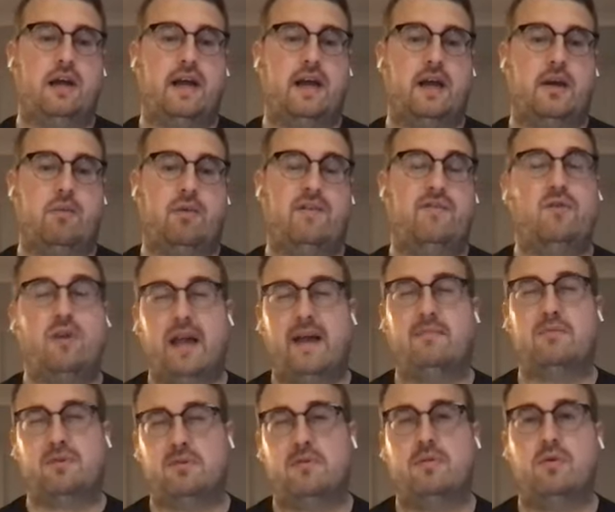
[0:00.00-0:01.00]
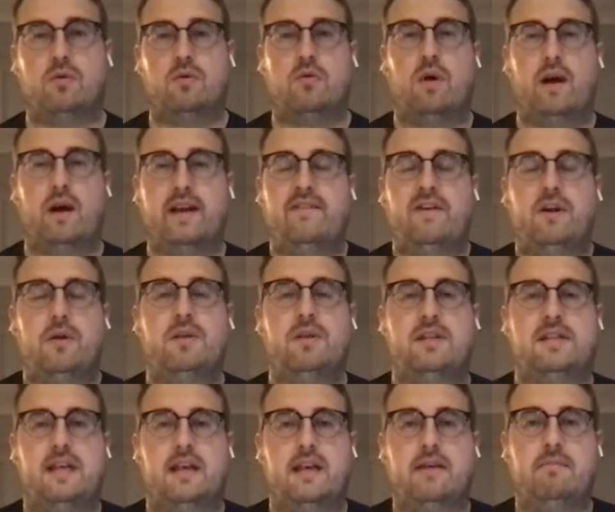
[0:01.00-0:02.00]
uh, we've kept quite a few of
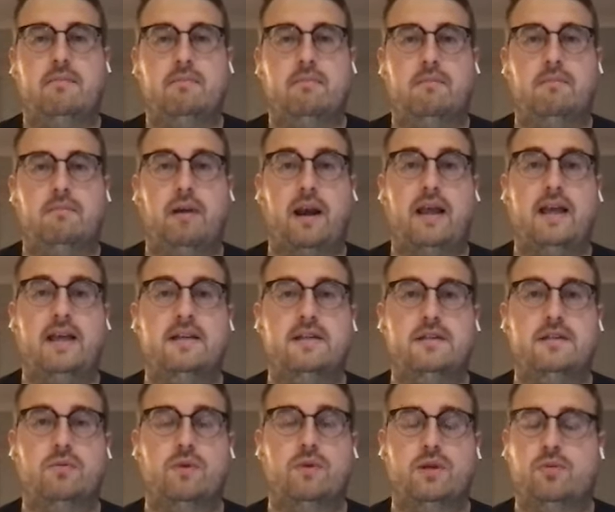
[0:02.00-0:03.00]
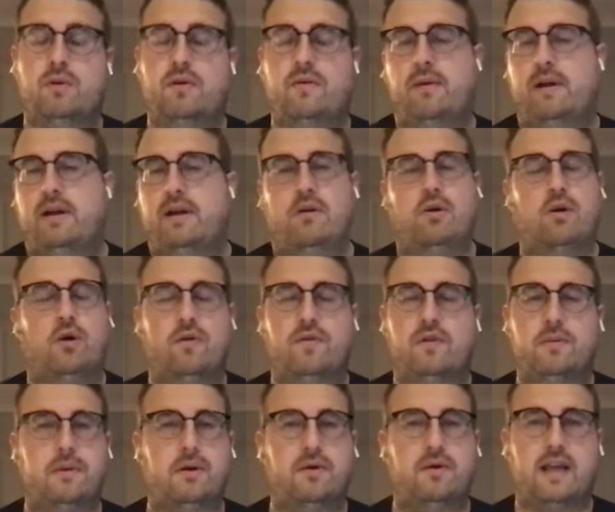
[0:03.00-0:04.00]
the same players, which we've been
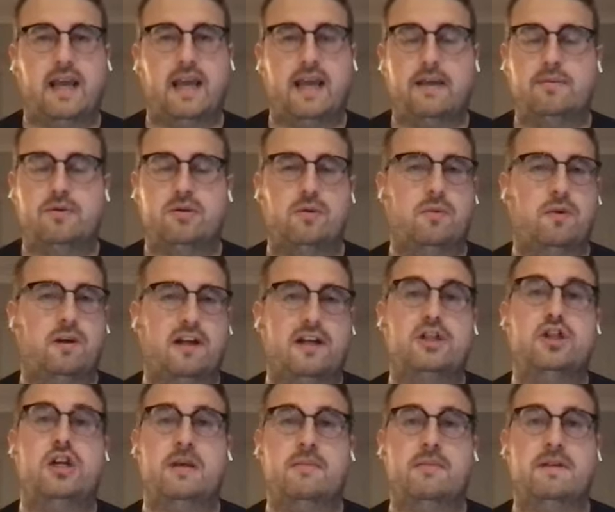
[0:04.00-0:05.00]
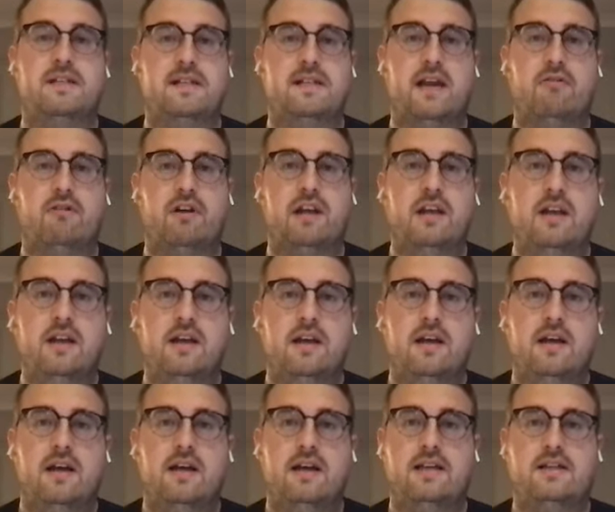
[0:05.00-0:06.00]
over the moon to keep. Someone like Jamie Sterry
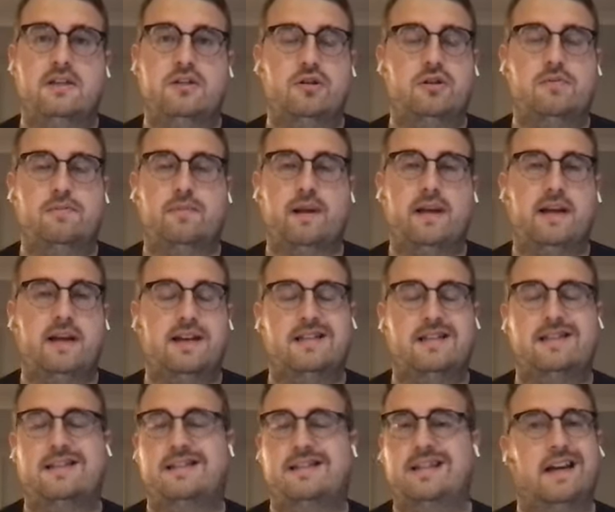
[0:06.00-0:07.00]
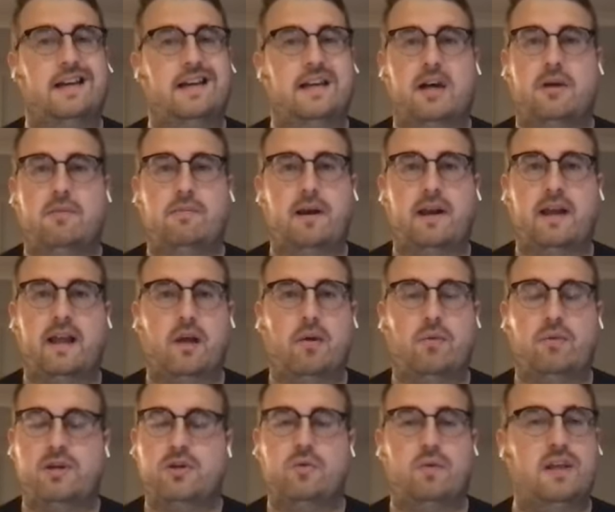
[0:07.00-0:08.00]
has just been a standout
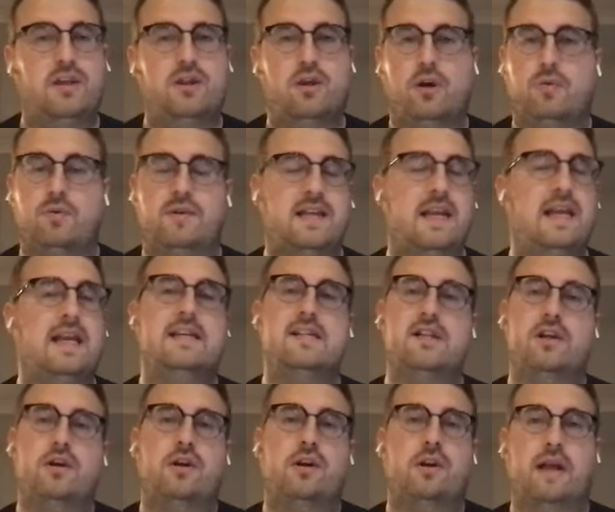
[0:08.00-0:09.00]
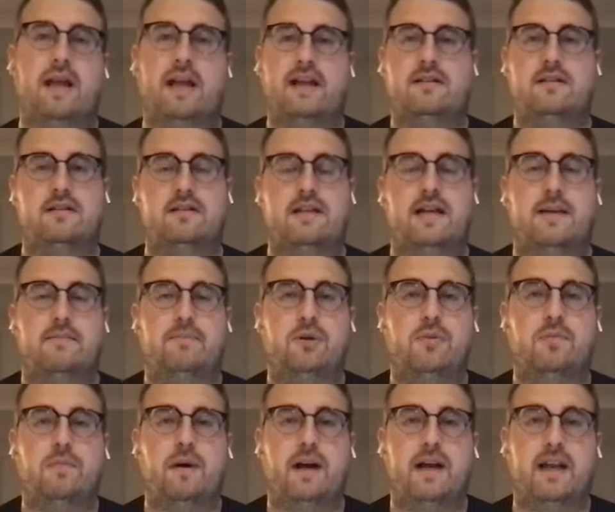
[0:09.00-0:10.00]
player, which we thought was easily going to get
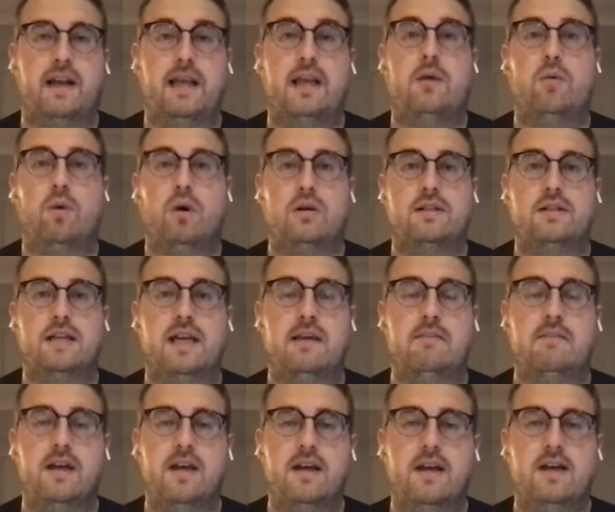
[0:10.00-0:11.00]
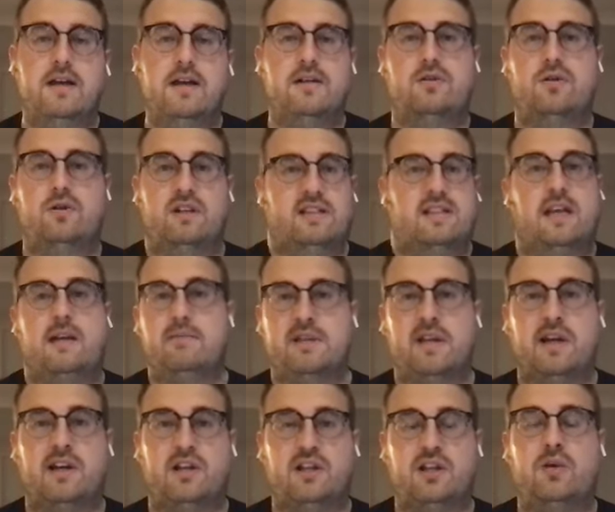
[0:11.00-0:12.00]
snapped up by a League One team. So the same
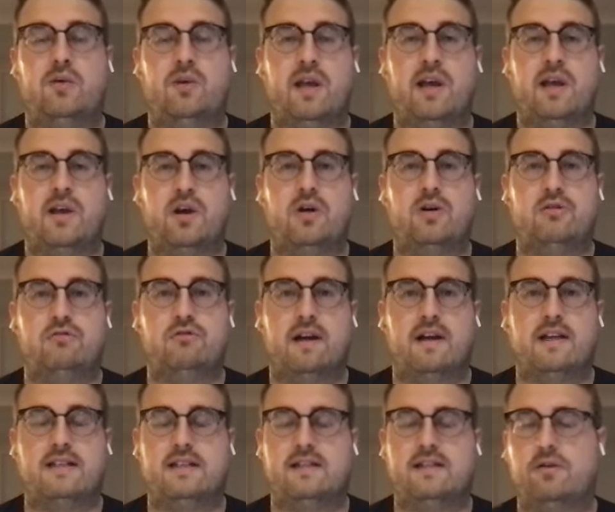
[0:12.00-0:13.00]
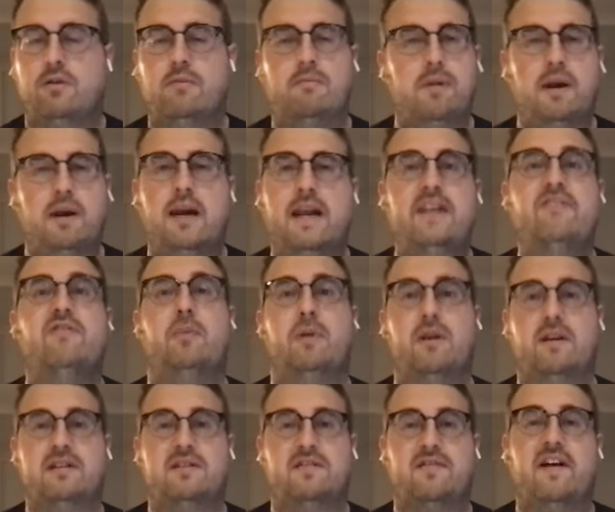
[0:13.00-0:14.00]
sign a two-year contract is
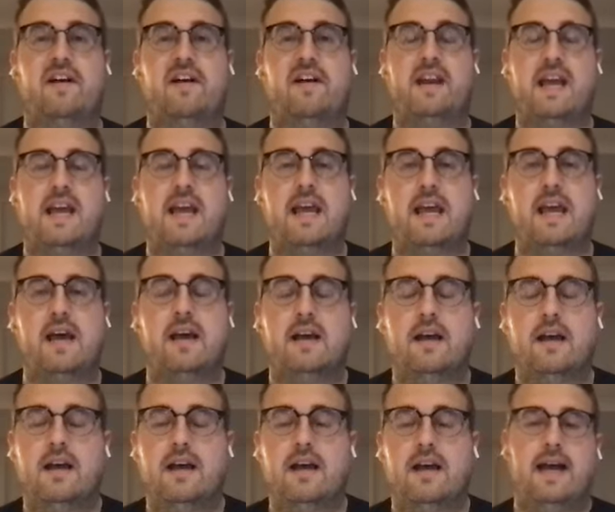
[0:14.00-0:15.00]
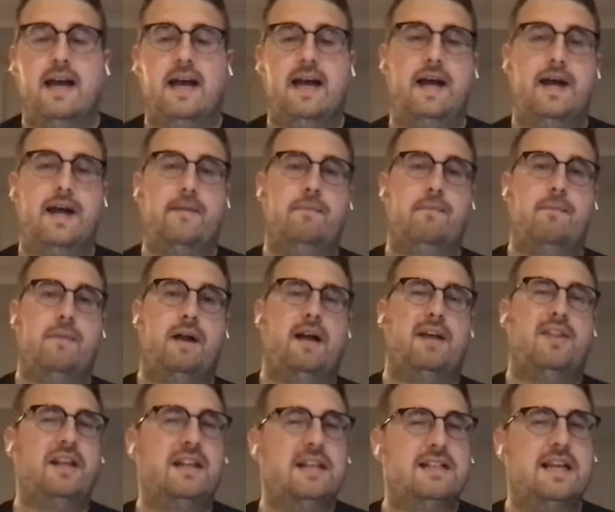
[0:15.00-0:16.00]
unbelievable as a fan here. Um,
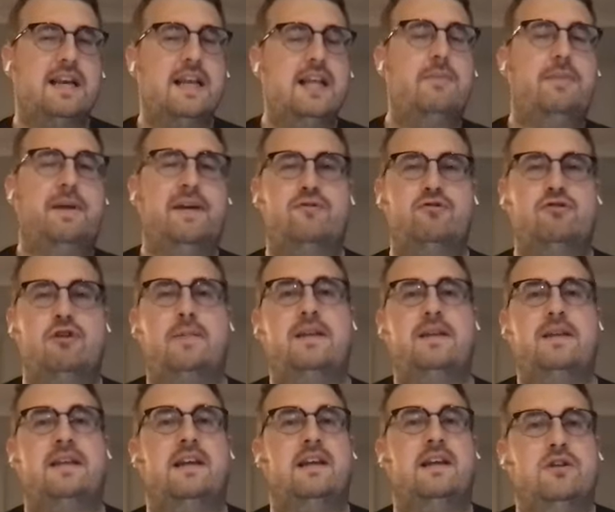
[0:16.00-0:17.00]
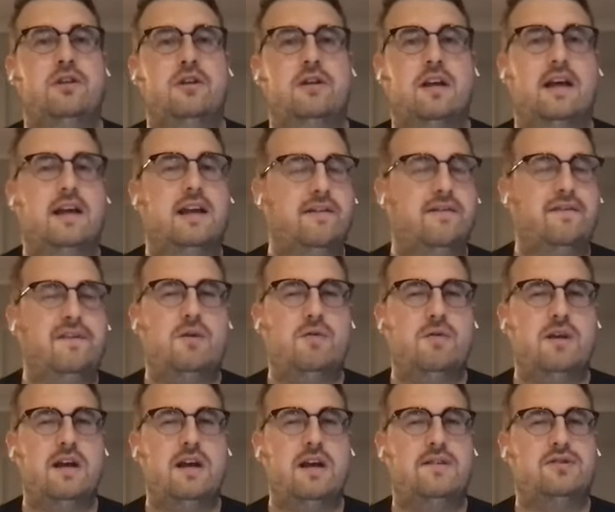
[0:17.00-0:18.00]
I think there's a little bit of trepidation and a
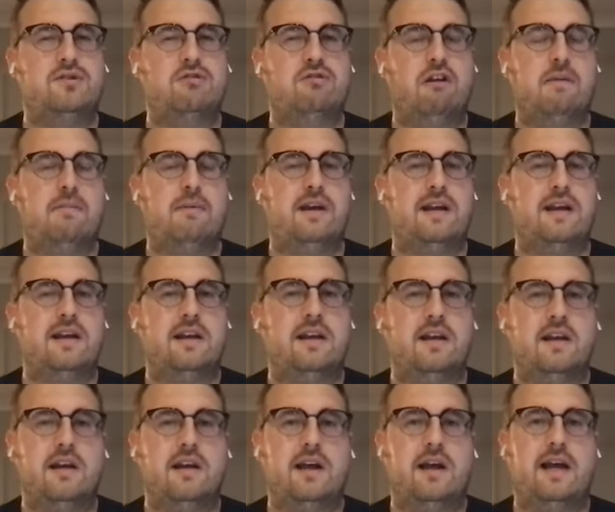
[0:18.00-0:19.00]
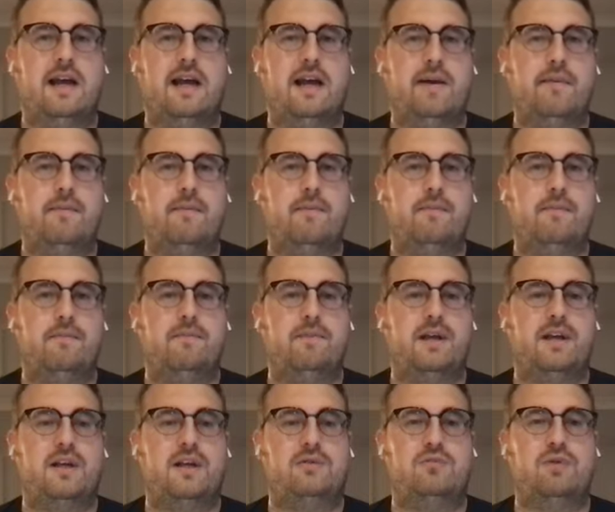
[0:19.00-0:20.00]
few nerves creeping in um,
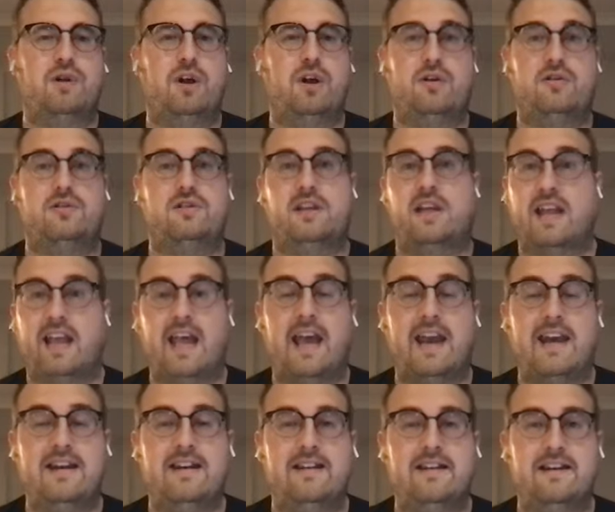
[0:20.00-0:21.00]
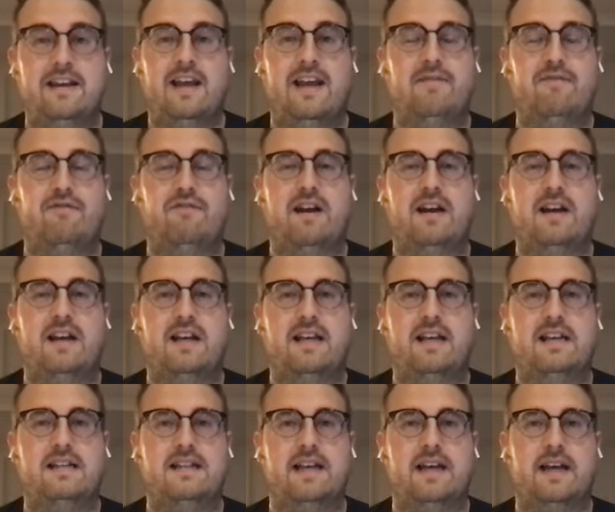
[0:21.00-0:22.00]
because we lost again in
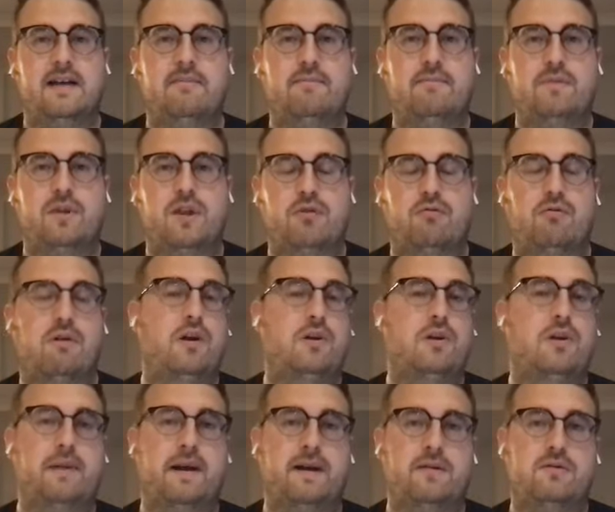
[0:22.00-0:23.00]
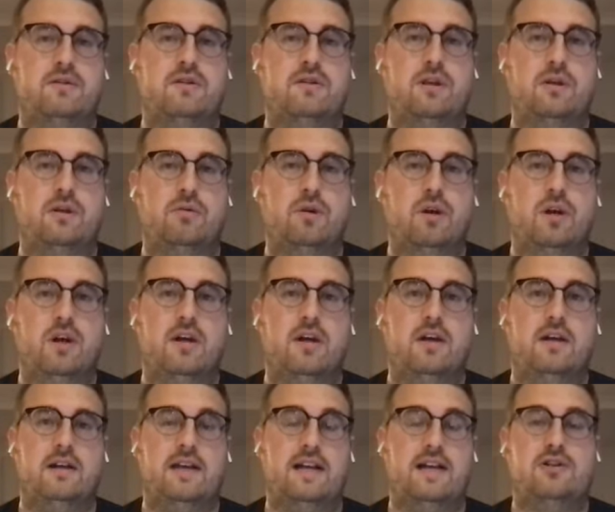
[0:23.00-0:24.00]
friendlies, um, three on the bounce to
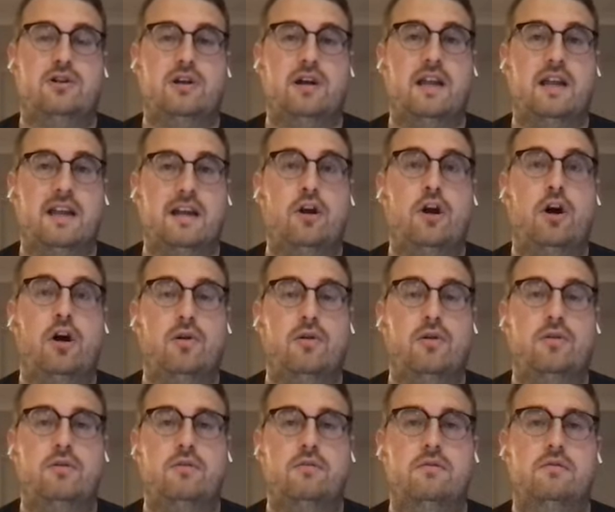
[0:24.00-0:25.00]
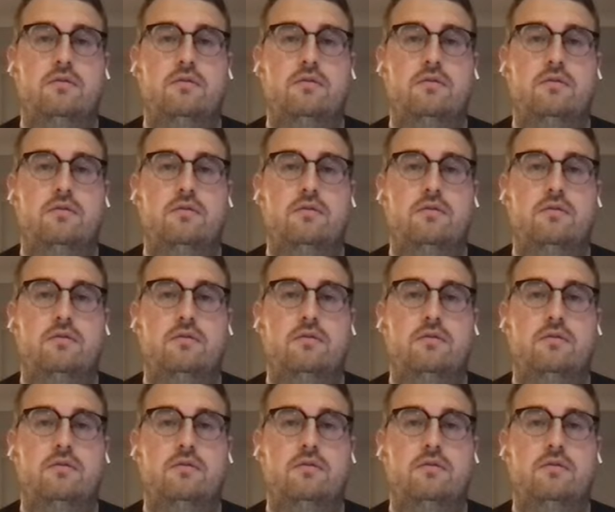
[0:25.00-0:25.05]
National League North